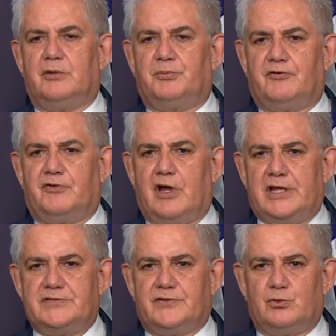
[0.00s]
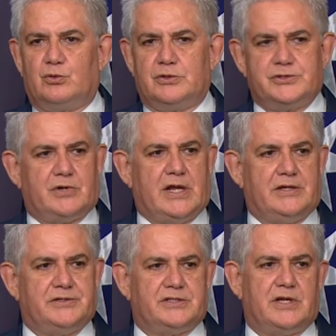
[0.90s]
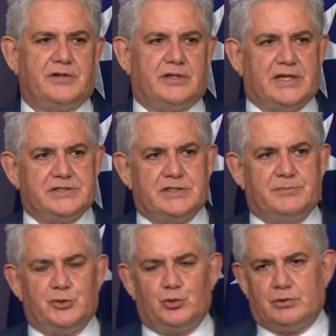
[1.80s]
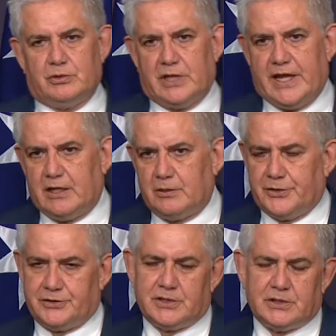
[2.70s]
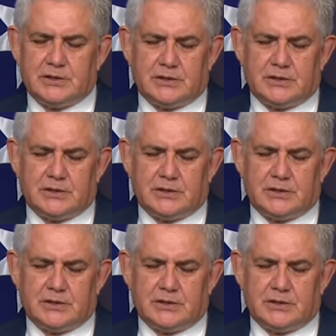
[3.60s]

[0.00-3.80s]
that provides for all Australians, and I think that's an important element.